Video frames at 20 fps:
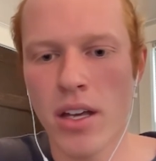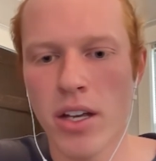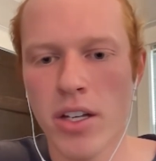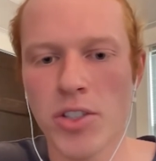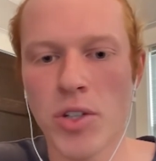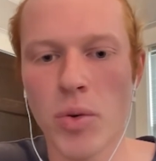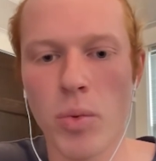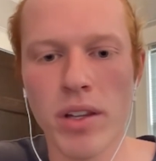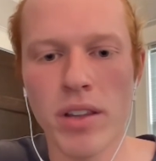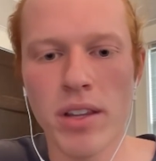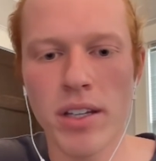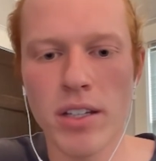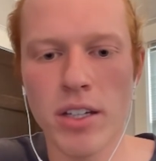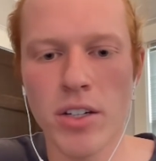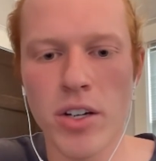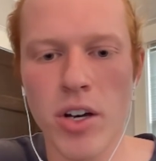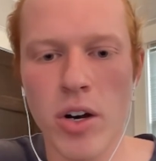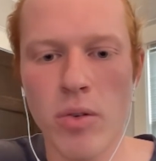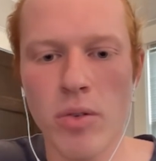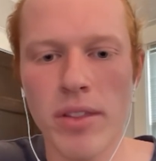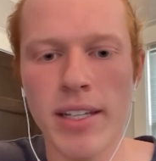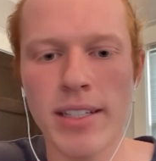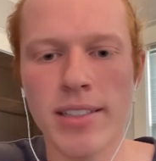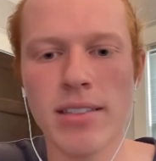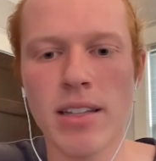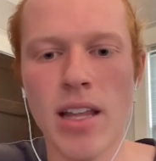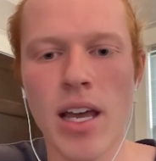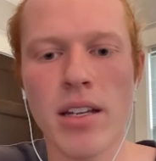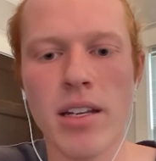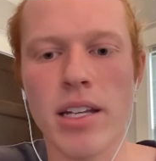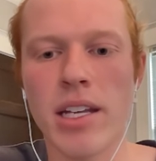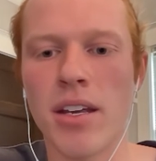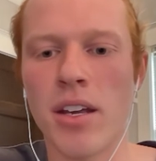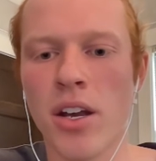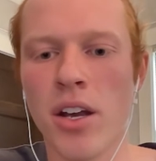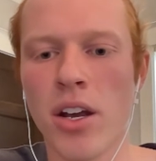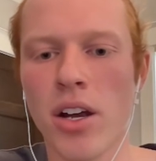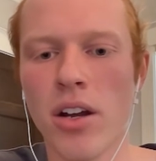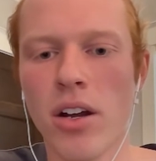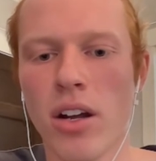So one thing to note, this line
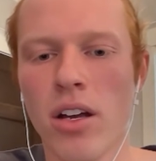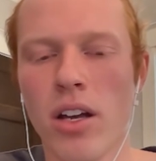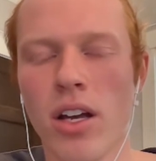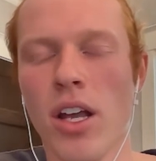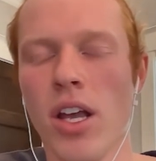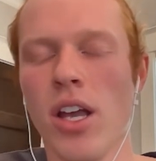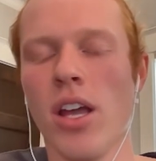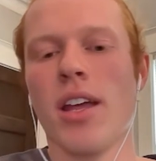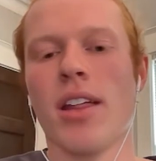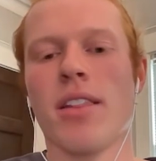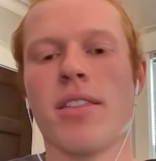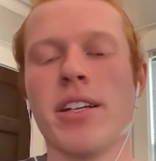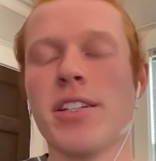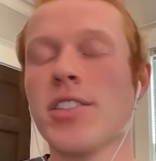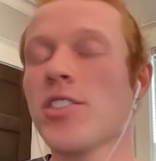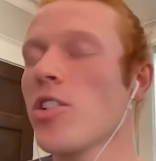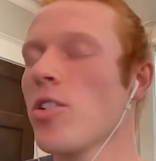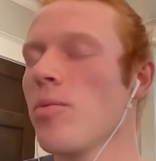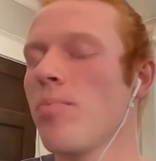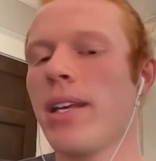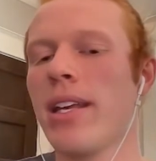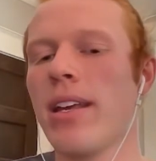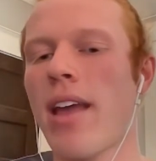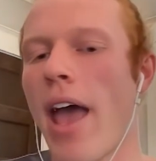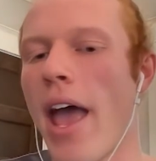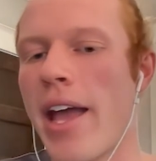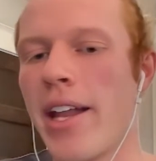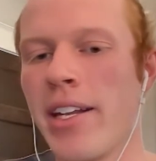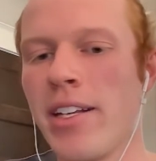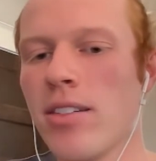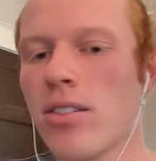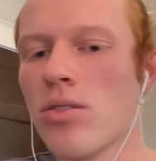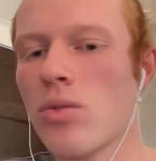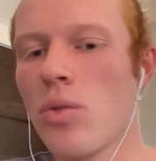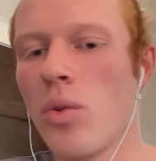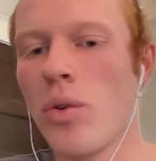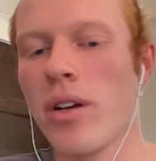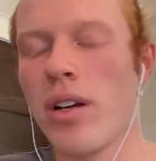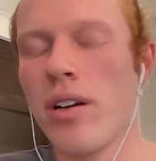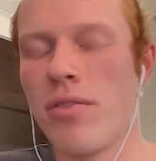here, this could be any
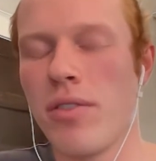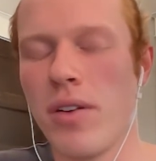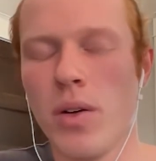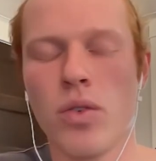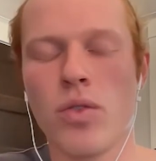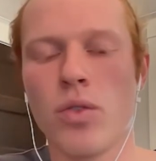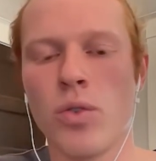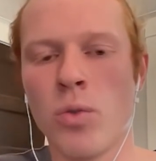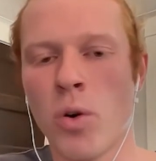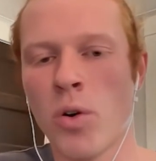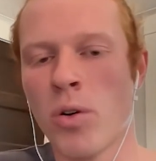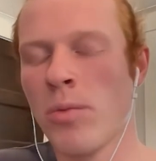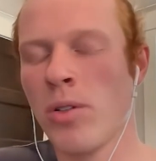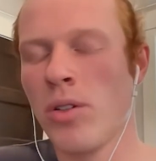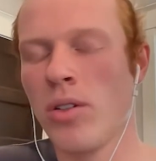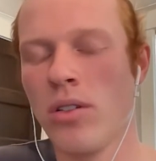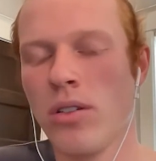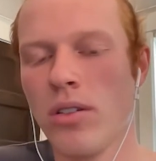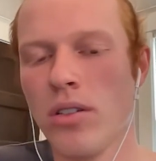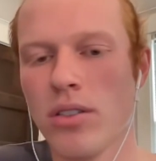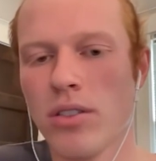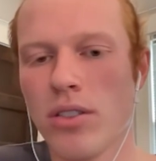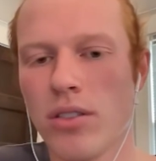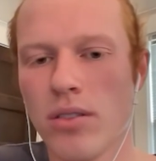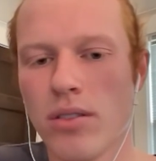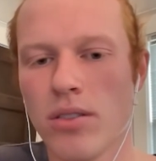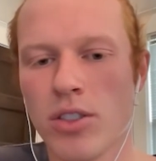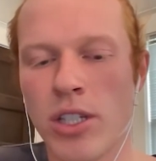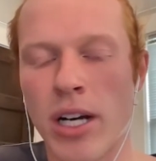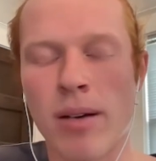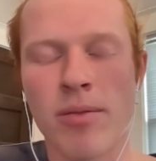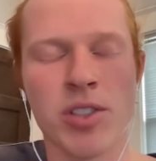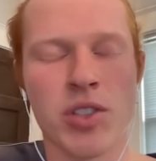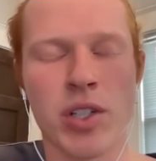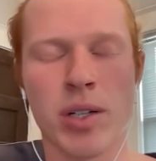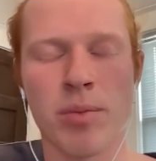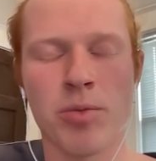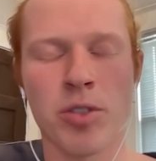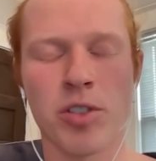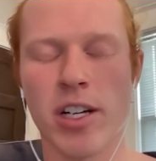sort of normal
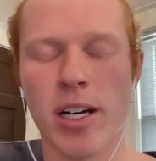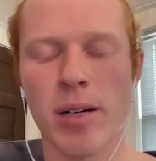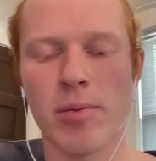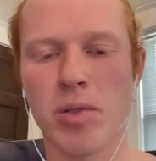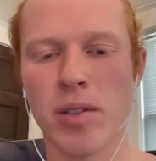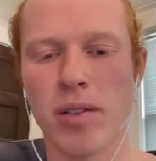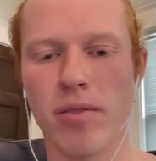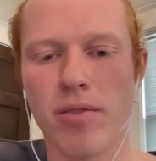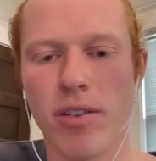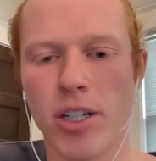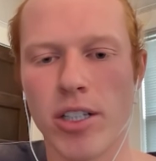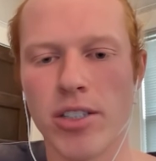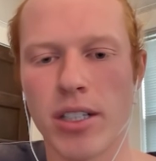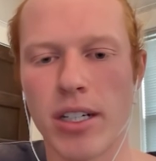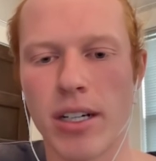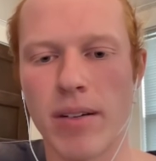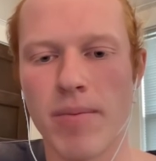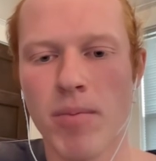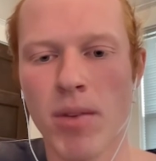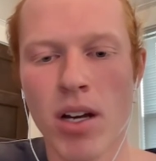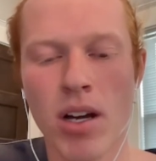JavaScript or TypeScript function.